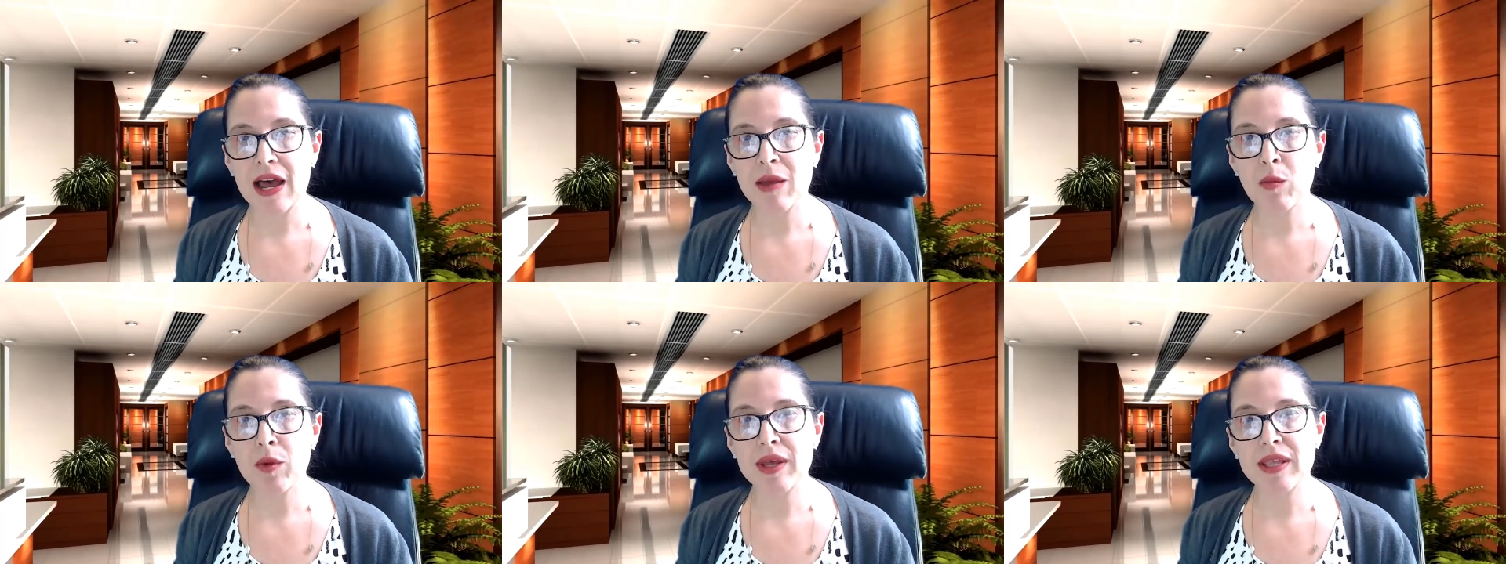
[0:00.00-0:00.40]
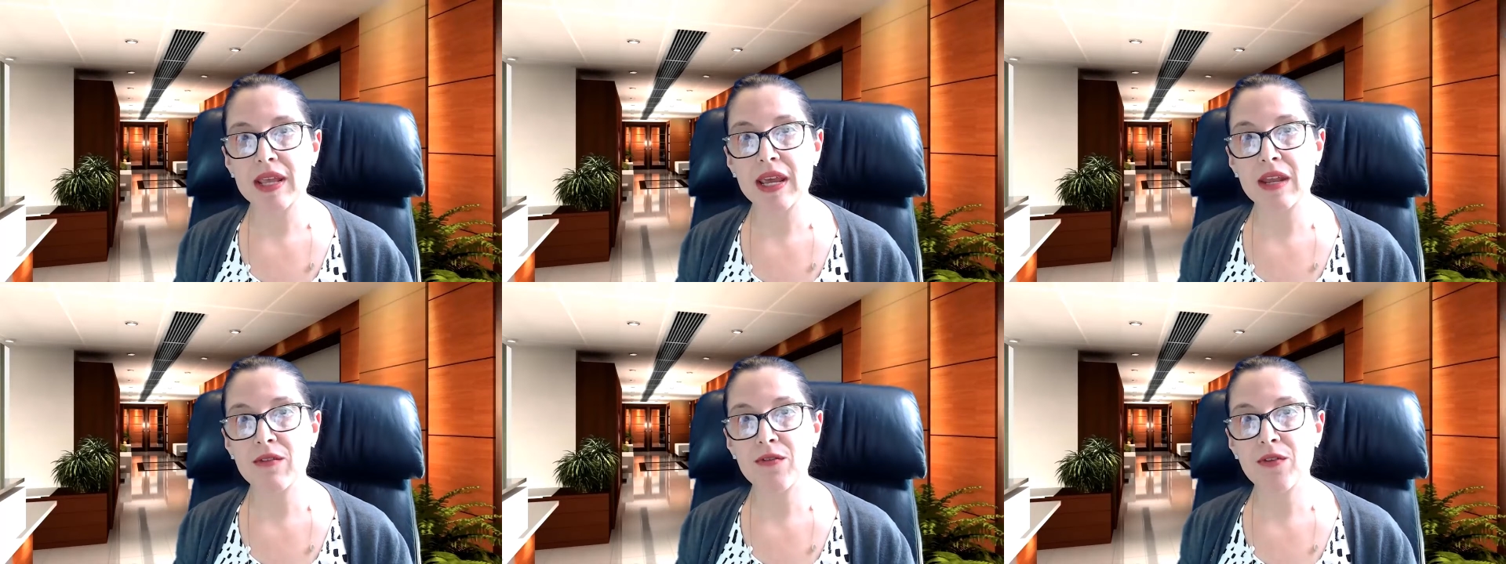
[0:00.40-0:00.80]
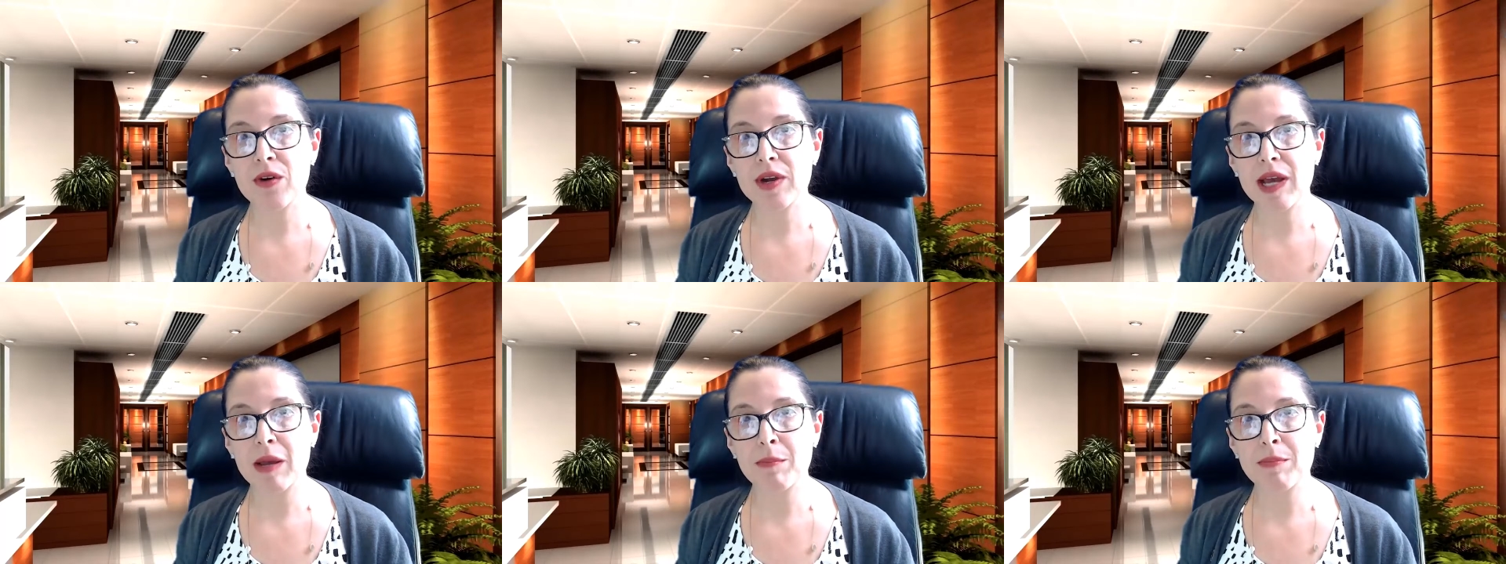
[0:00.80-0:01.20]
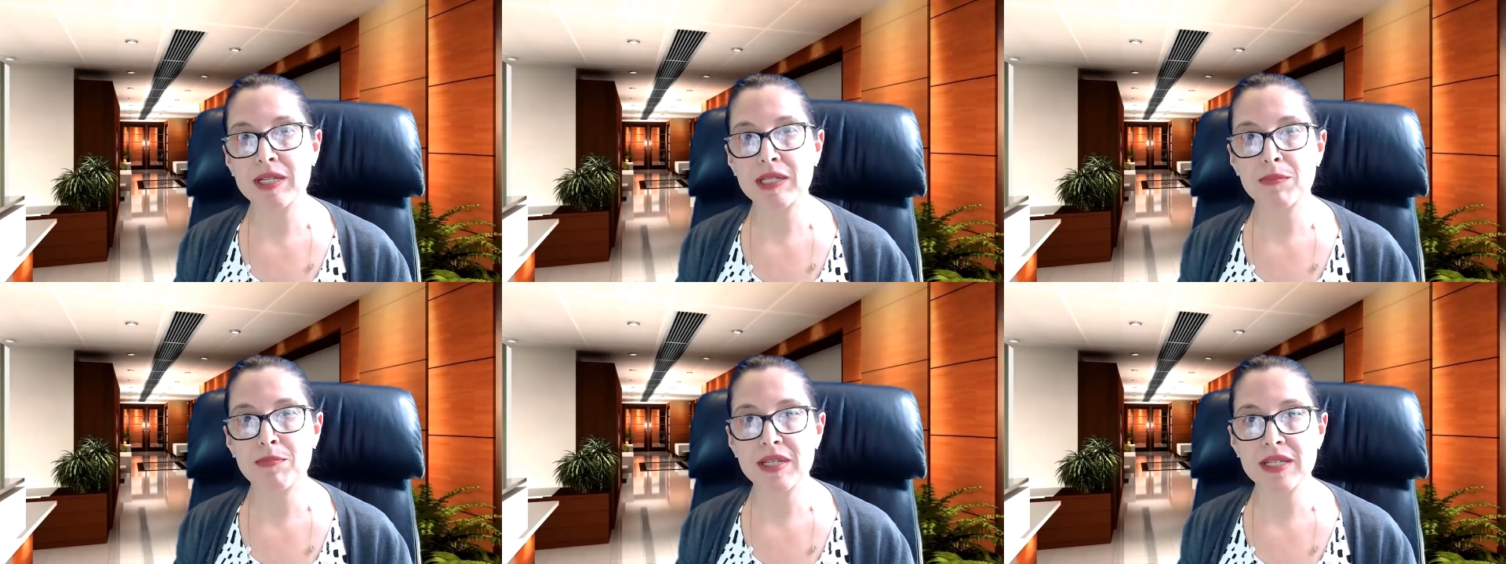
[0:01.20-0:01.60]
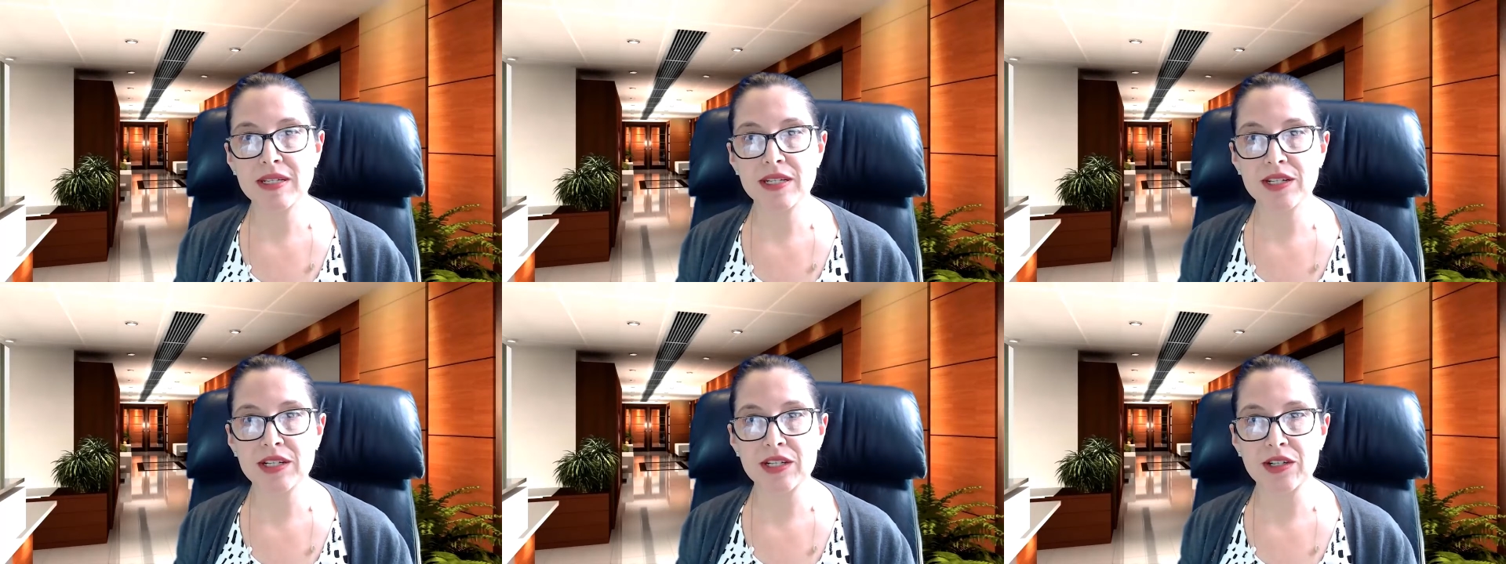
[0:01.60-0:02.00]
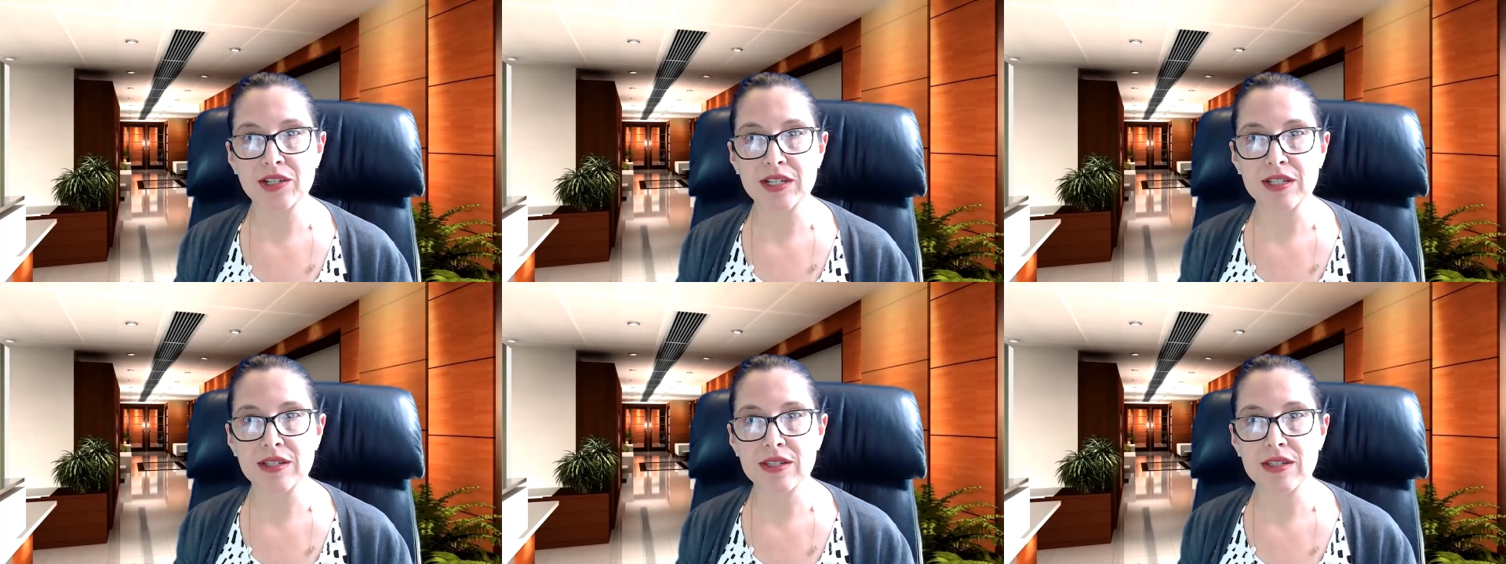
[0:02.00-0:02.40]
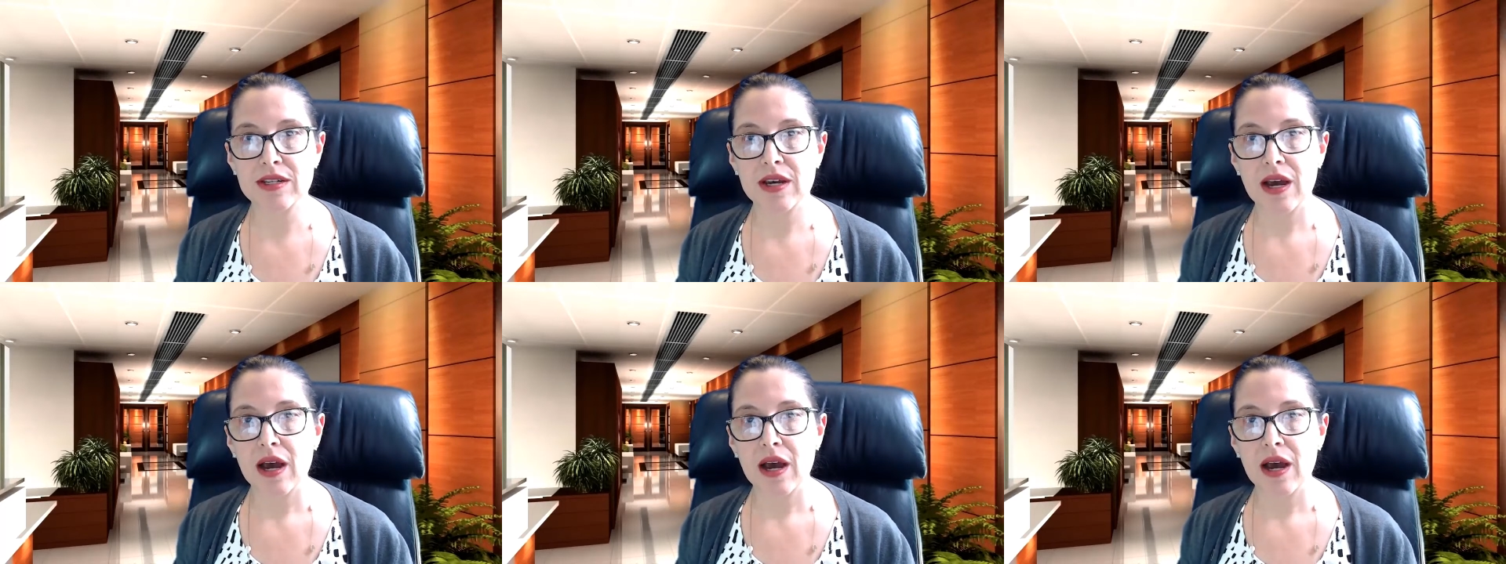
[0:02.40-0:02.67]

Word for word: I'm with Info Compass Business Solutions.